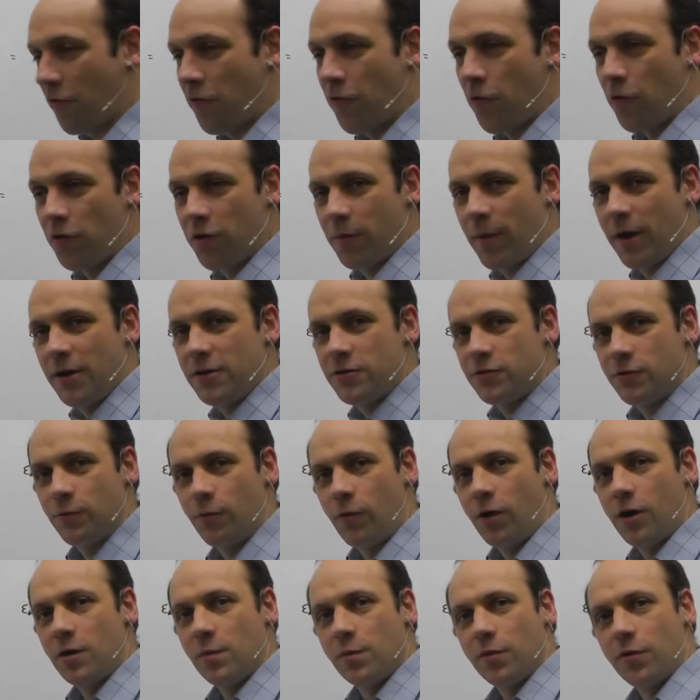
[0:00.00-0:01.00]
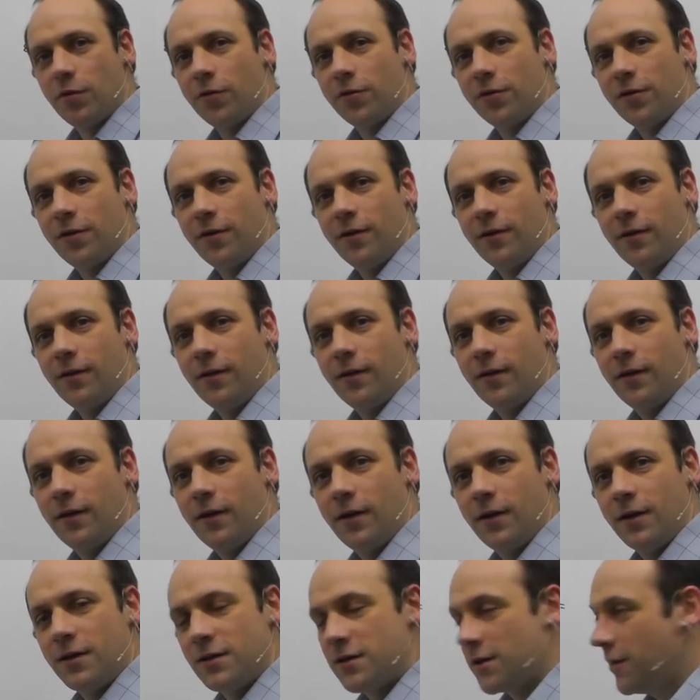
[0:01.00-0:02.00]
a four-dimensional whiteboard.
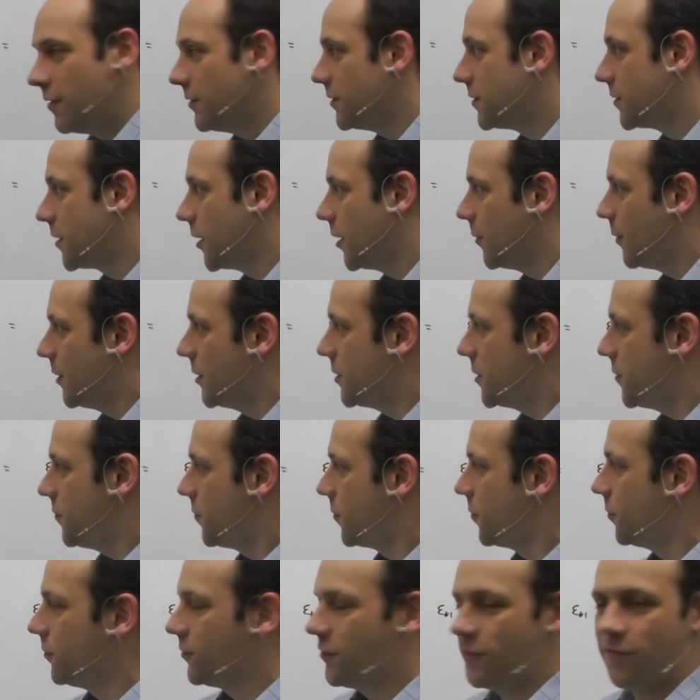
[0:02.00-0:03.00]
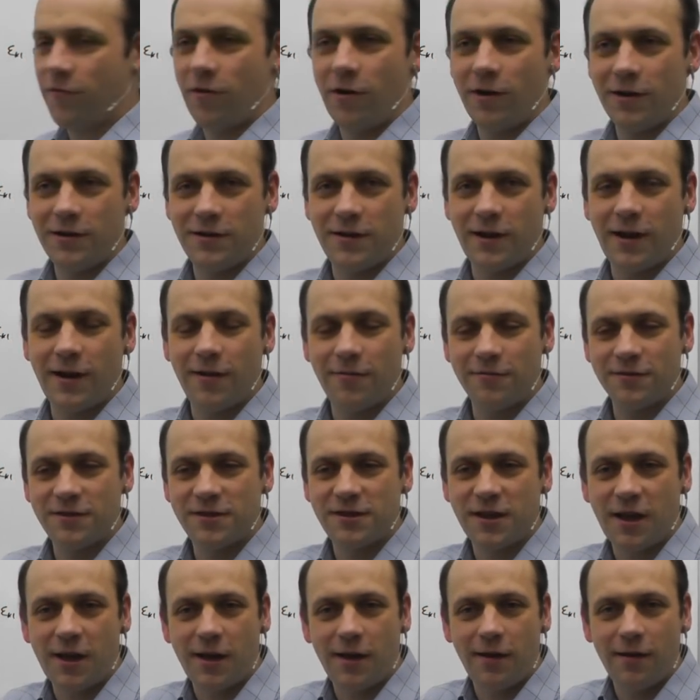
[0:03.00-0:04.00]
So it's going to be difficult to write down
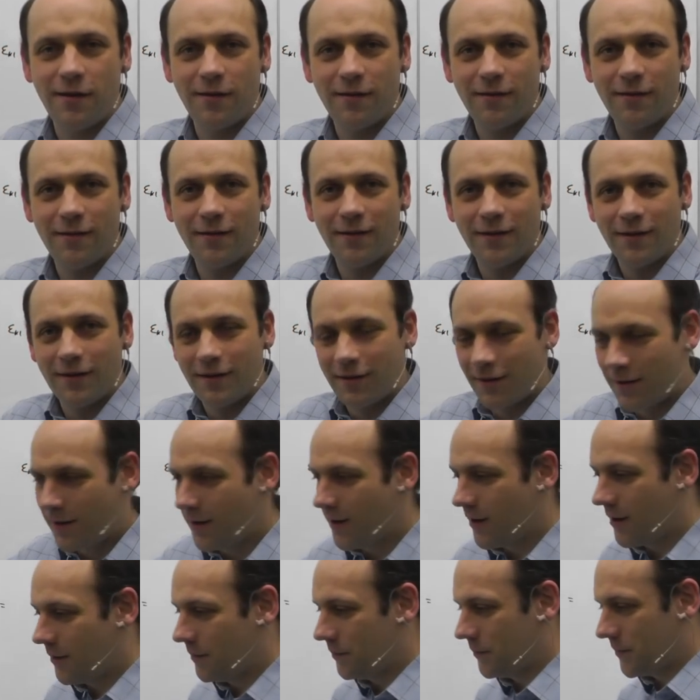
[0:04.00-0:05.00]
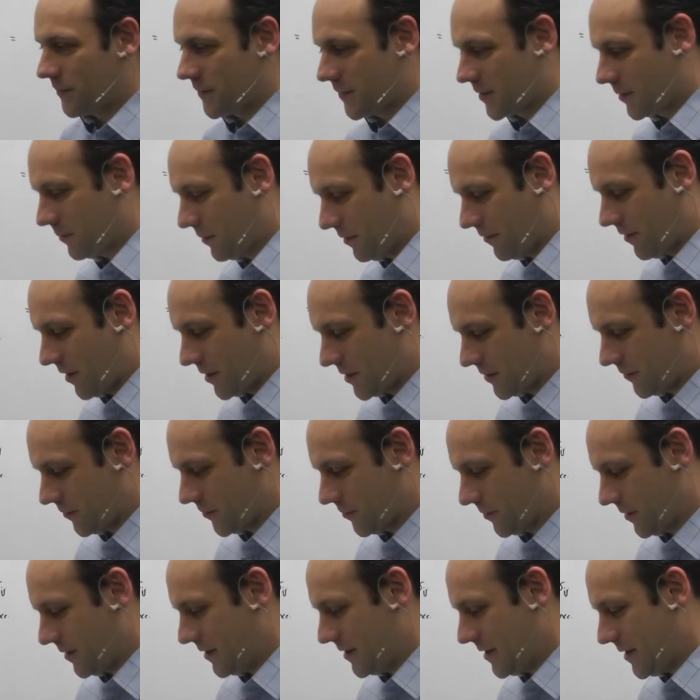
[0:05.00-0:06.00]
C. It's going to be very
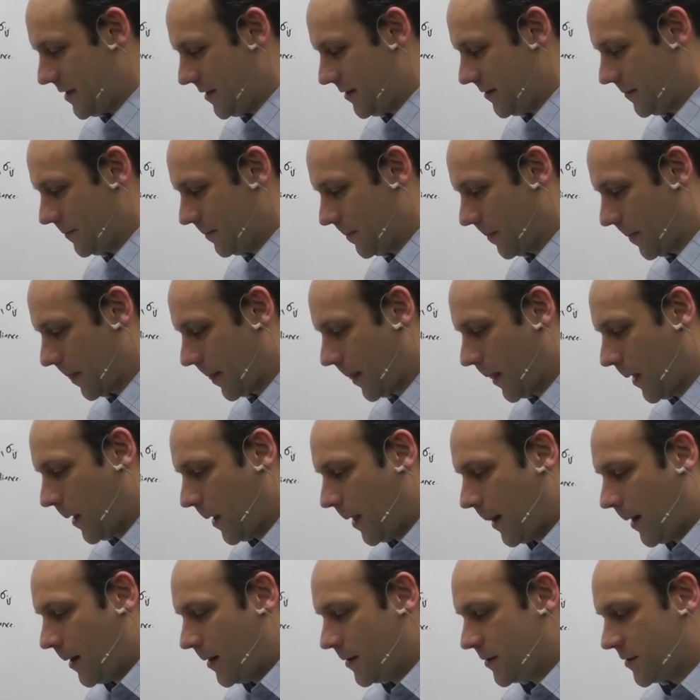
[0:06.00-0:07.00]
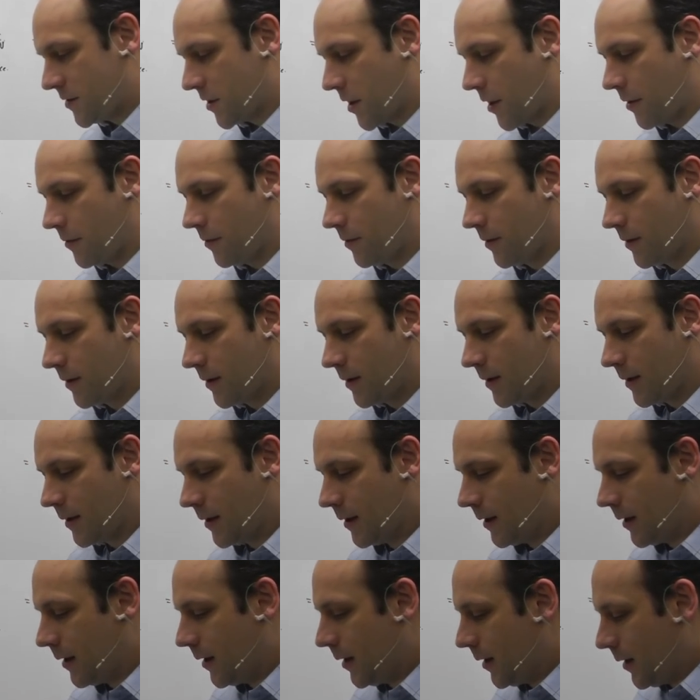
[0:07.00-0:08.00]
difficult indeed. So
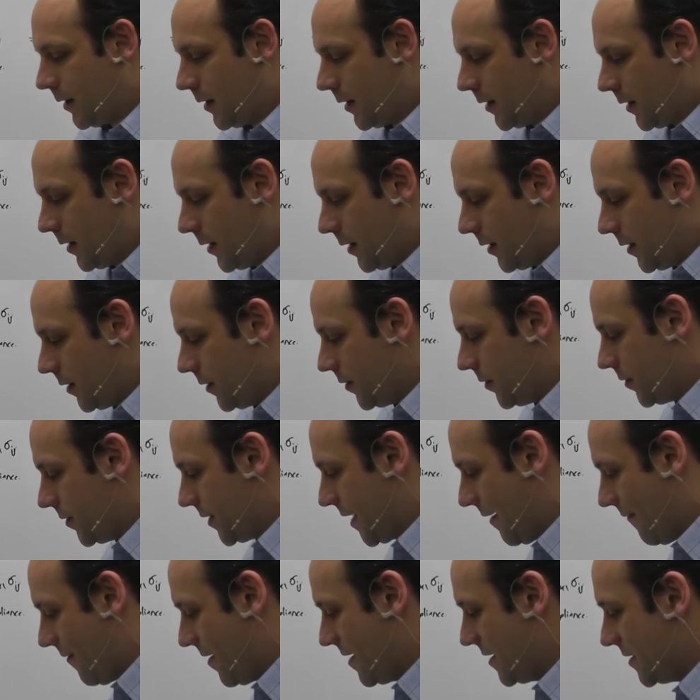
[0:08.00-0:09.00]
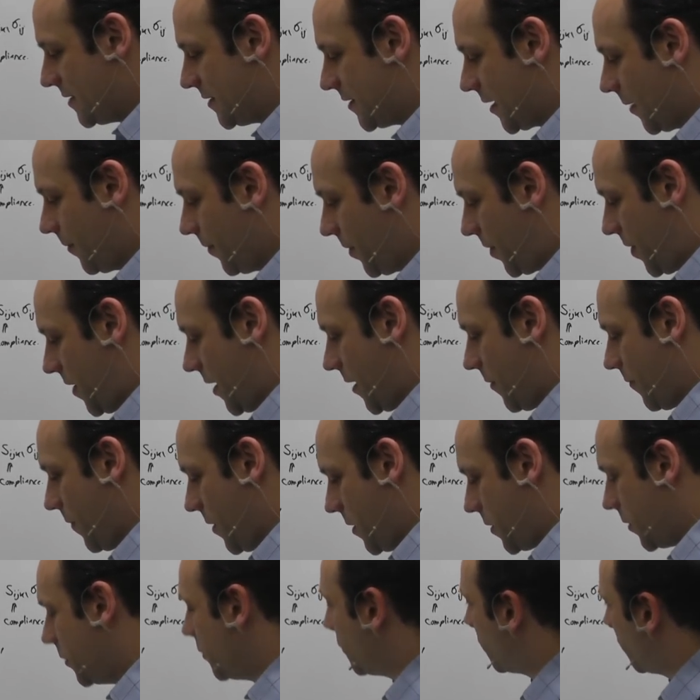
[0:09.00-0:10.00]
there is something
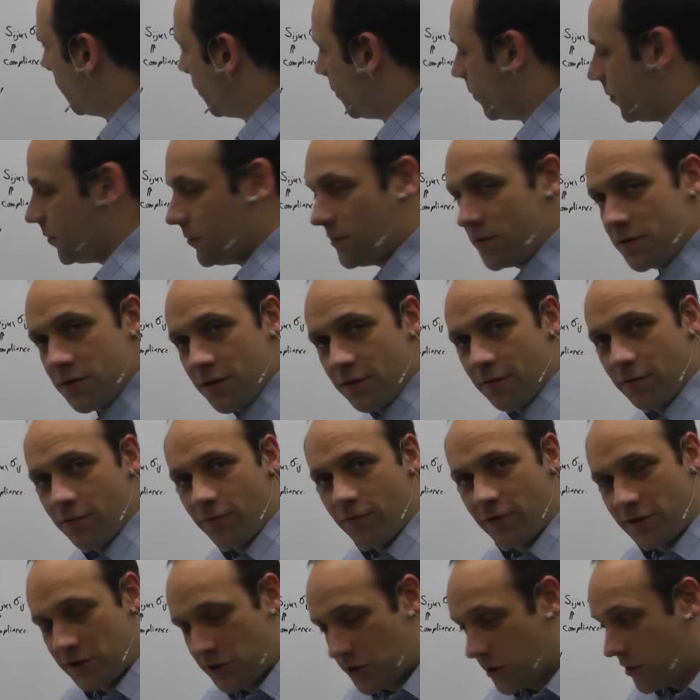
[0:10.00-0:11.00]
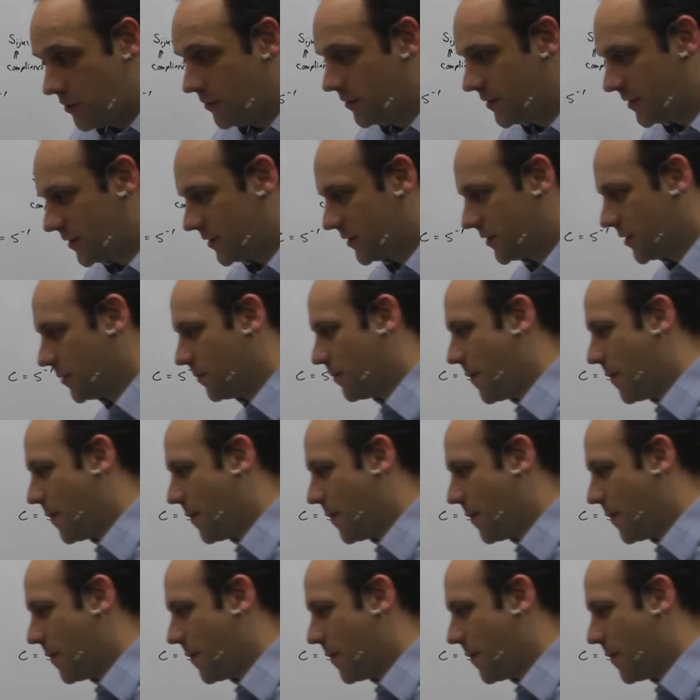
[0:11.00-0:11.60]
we can do to reduce the